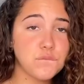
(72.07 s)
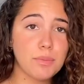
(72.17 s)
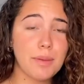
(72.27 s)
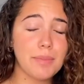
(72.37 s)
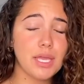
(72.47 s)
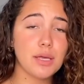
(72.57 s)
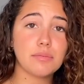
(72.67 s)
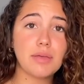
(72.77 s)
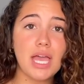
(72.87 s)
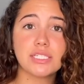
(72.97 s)
For my
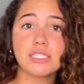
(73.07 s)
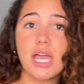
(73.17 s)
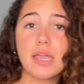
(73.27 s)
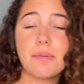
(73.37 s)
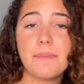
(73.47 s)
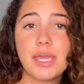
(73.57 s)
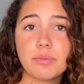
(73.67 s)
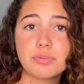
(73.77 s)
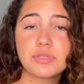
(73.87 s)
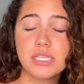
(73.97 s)
makeup, hashtag
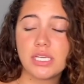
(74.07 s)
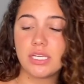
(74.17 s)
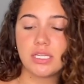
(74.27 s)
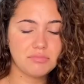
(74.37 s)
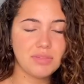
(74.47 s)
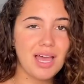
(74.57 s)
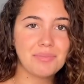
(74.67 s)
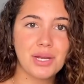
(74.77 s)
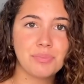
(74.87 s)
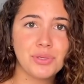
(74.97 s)
makeup routine. I'm
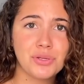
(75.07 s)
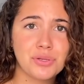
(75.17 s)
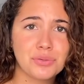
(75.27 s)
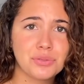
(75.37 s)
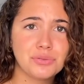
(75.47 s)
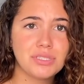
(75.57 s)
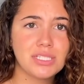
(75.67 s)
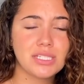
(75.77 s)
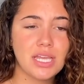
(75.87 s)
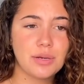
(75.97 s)
not a beauty guru. This
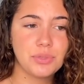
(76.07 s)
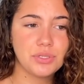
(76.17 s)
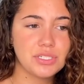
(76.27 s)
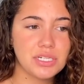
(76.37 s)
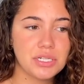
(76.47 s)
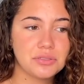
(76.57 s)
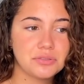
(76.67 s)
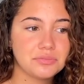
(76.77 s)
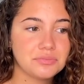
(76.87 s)
is not a beauty channel.